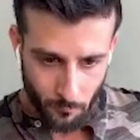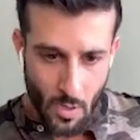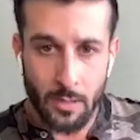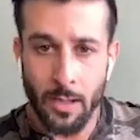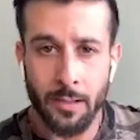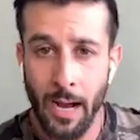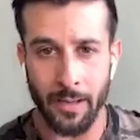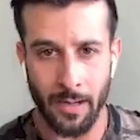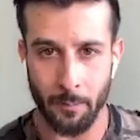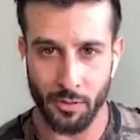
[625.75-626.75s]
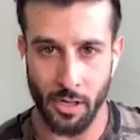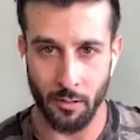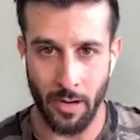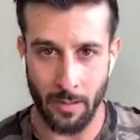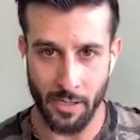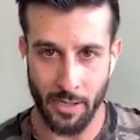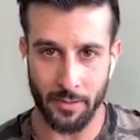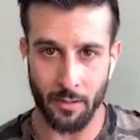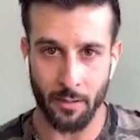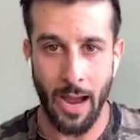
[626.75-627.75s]
like 99% of the rehabs out
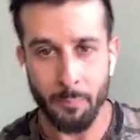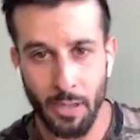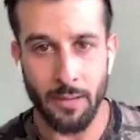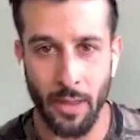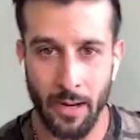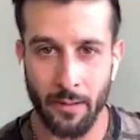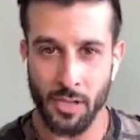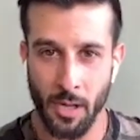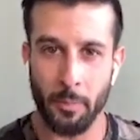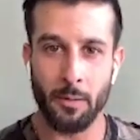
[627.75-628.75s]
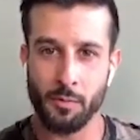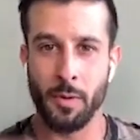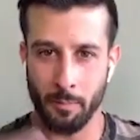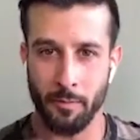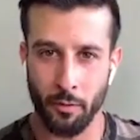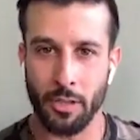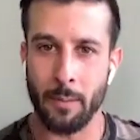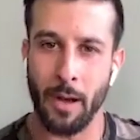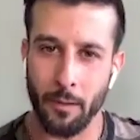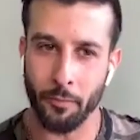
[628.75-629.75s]
there. I believe that if somebody was with me full
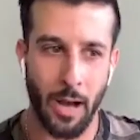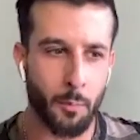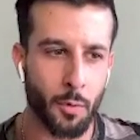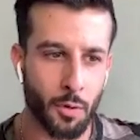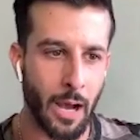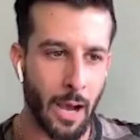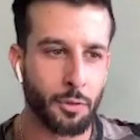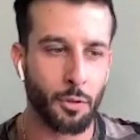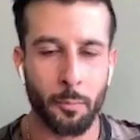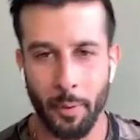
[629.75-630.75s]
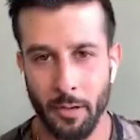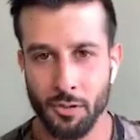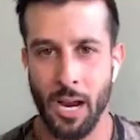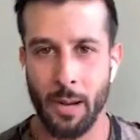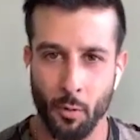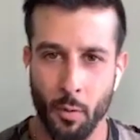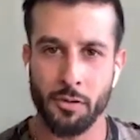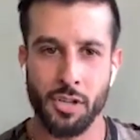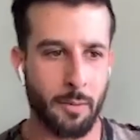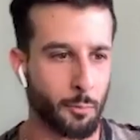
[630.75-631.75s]
time, I'll I will I will do a better job, a quicker
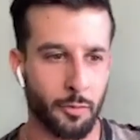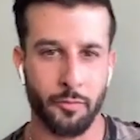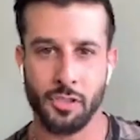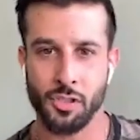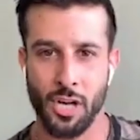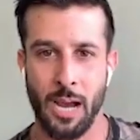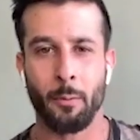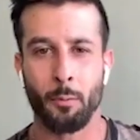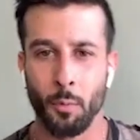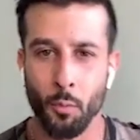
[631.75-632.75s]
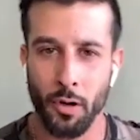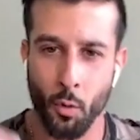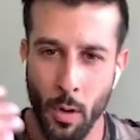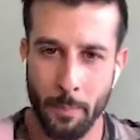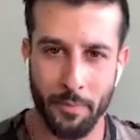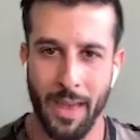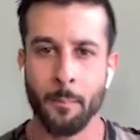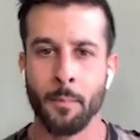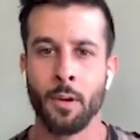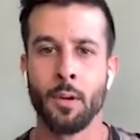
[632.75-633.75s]
job, more efficient job. I will more equip
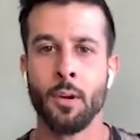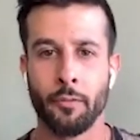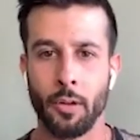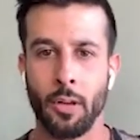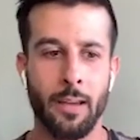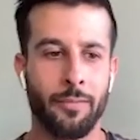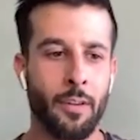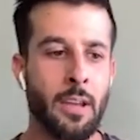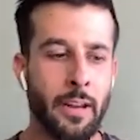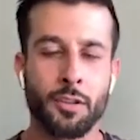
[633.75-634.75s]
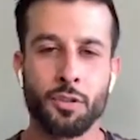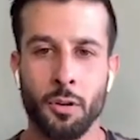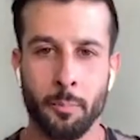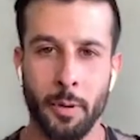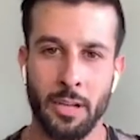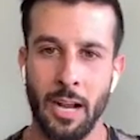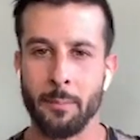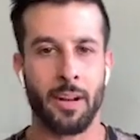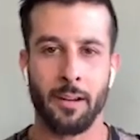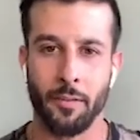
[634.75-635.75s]
them for life in a shorter period of time
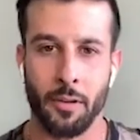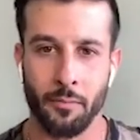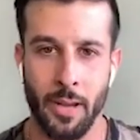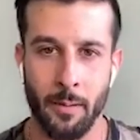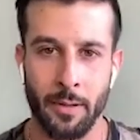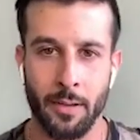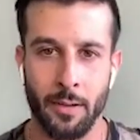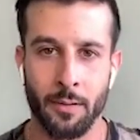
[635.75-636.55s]
than any fucking rehab out there.